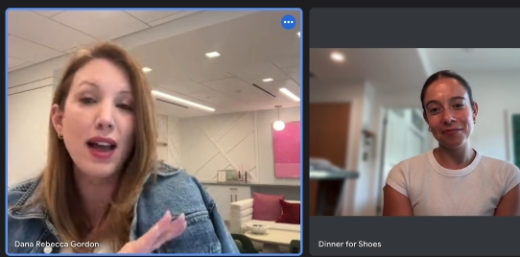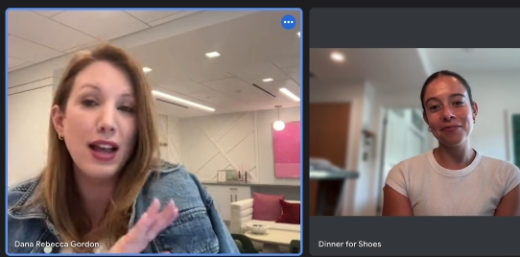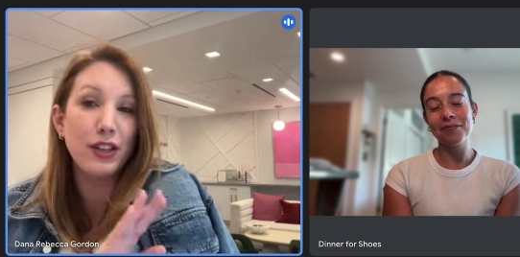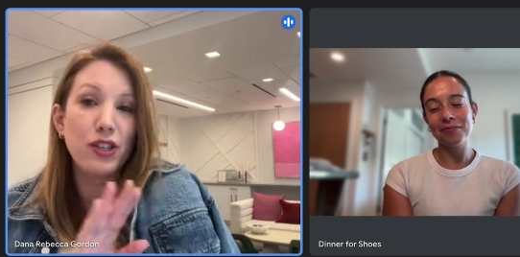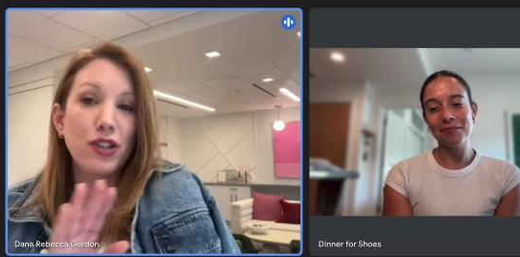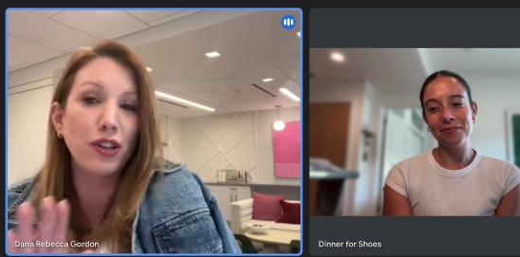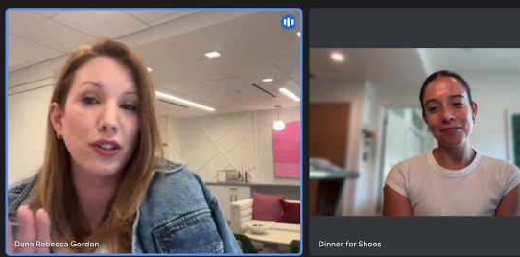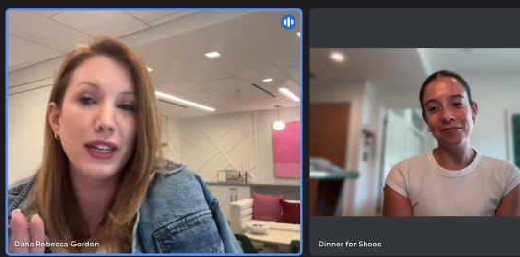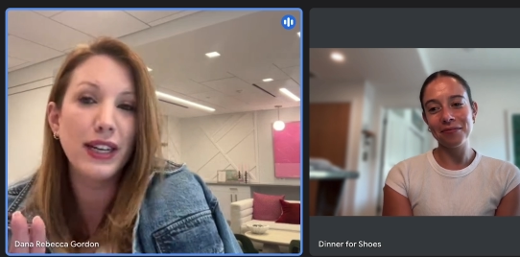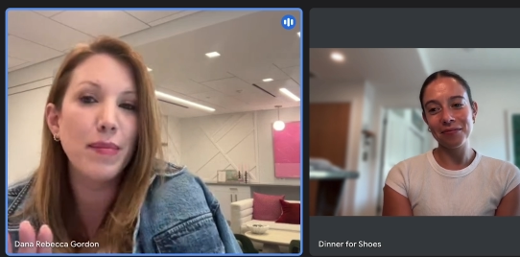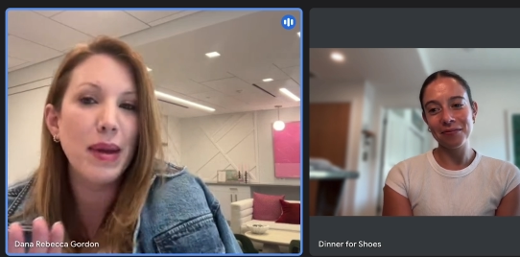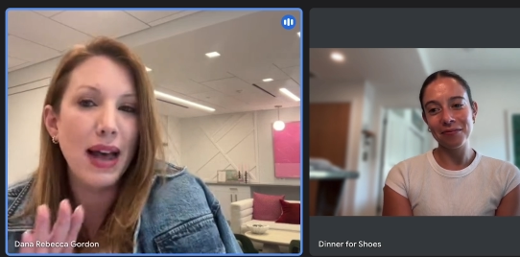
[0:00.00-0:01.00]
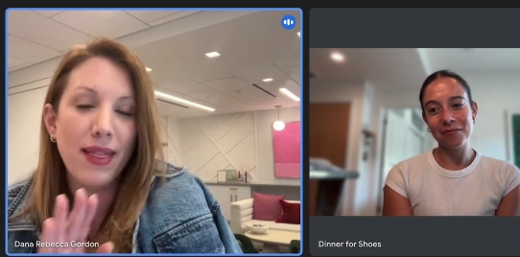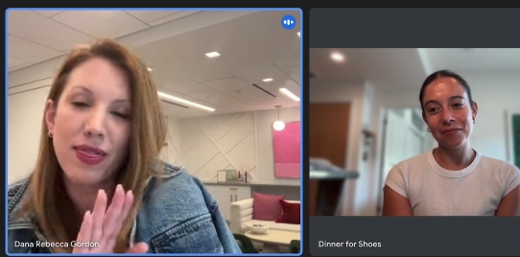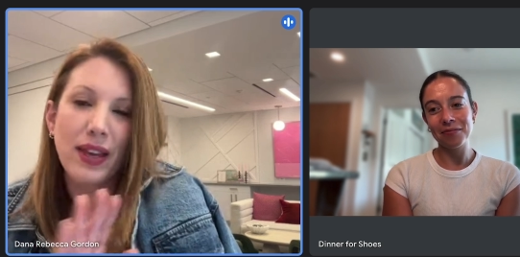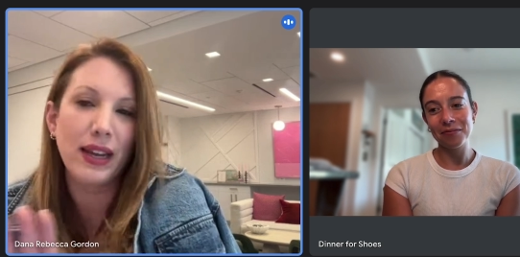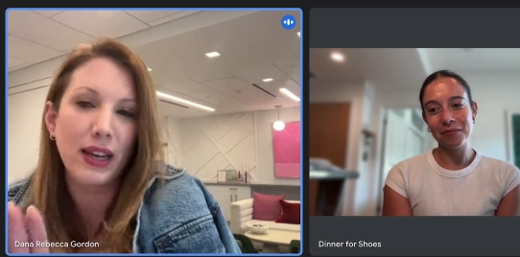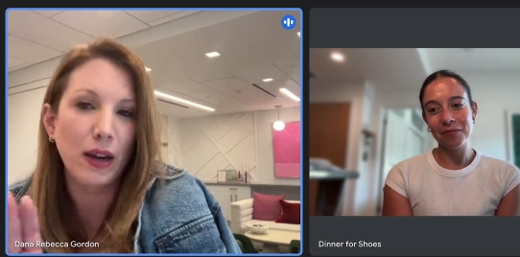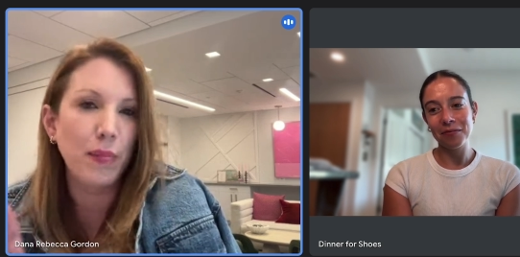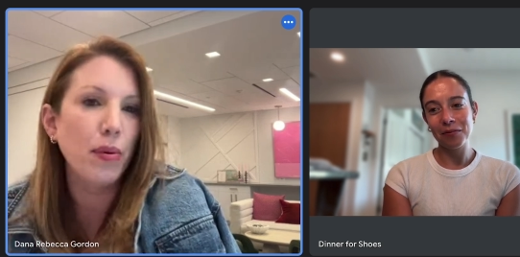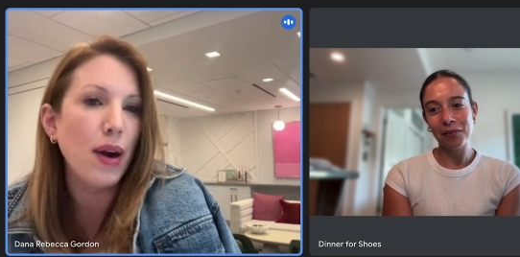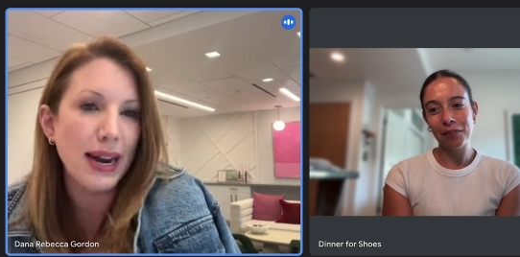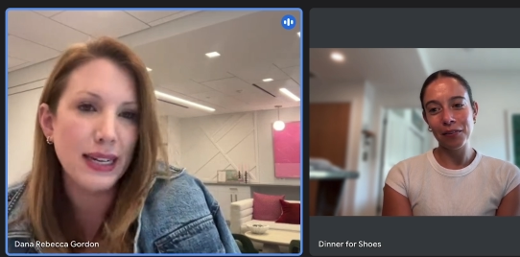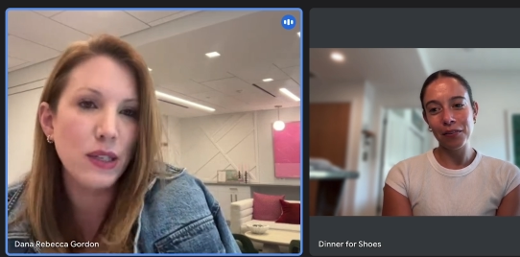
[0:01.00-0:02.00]
Speaker 1: I certainly am not thinking
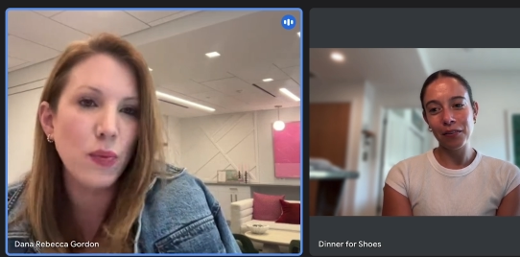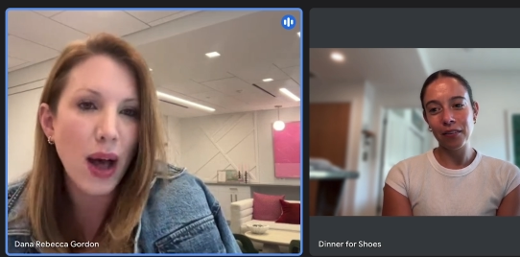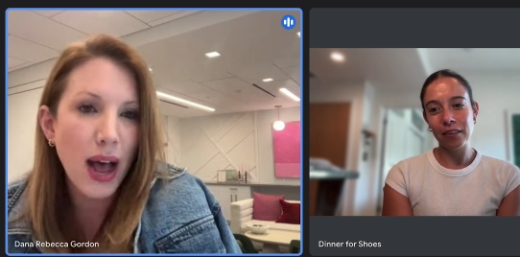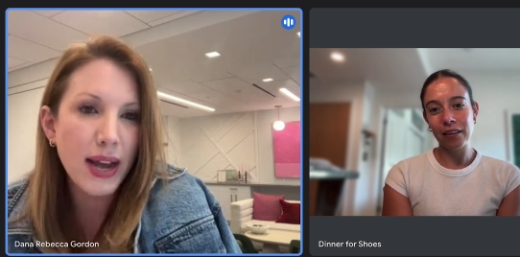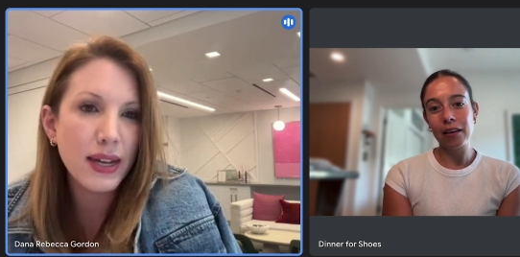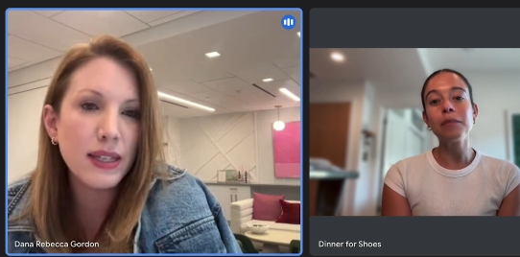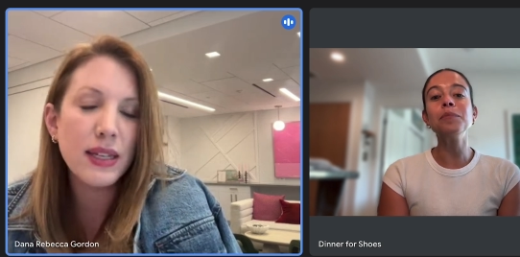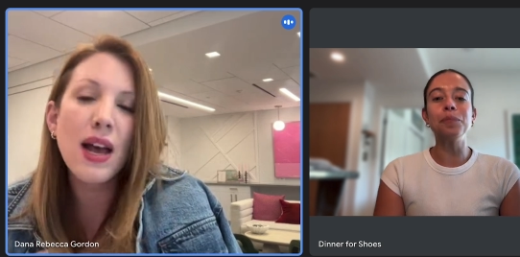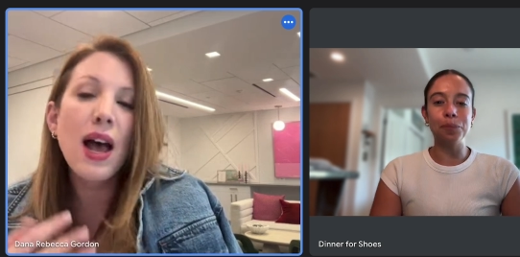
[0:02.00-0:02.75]
price-wise.